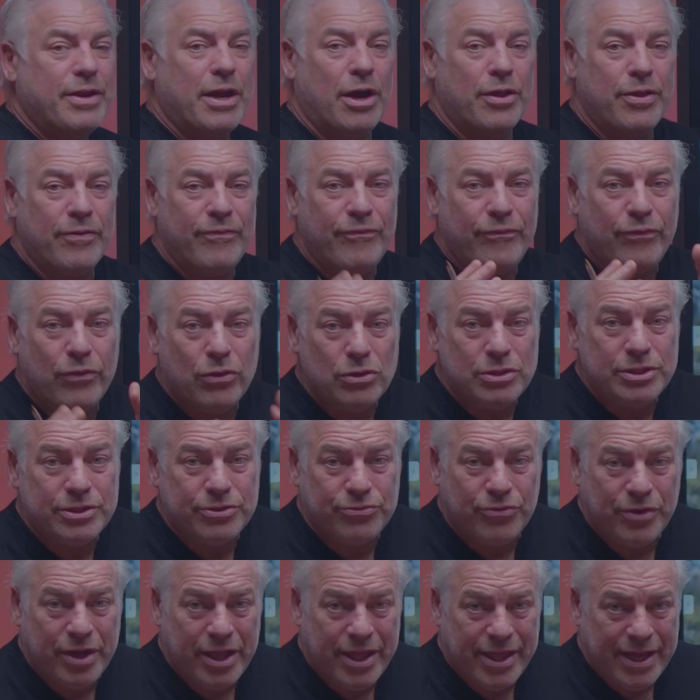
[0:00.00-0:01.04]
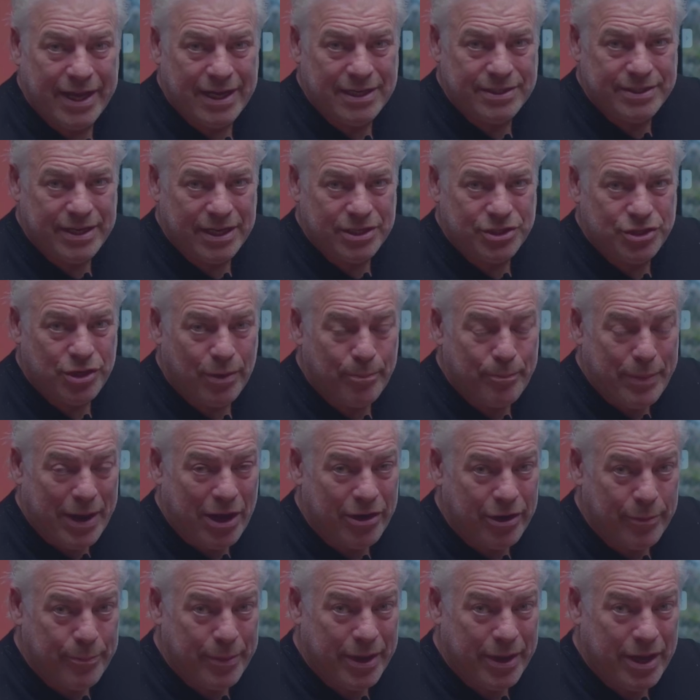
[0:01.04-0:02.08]
Now, the first three things that jump
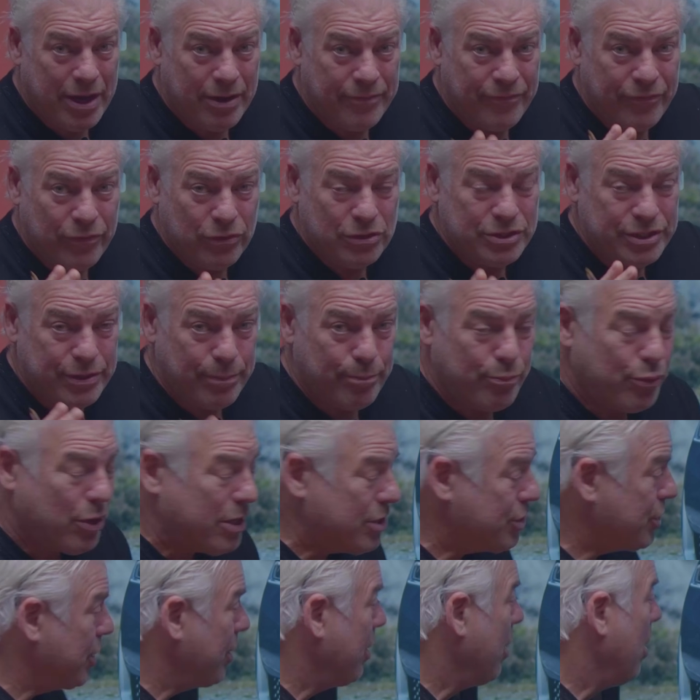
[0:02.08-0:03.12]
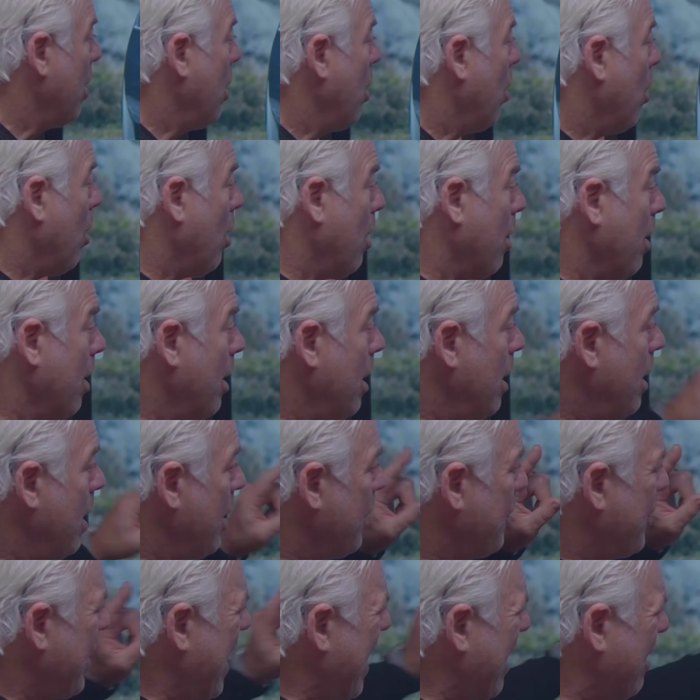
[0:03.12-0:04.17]
out at me on first impression are
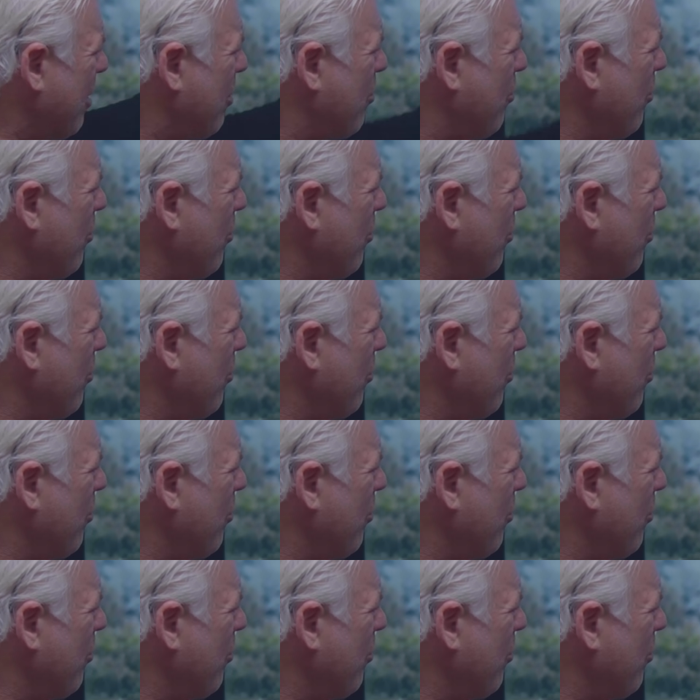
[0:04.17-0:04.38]
that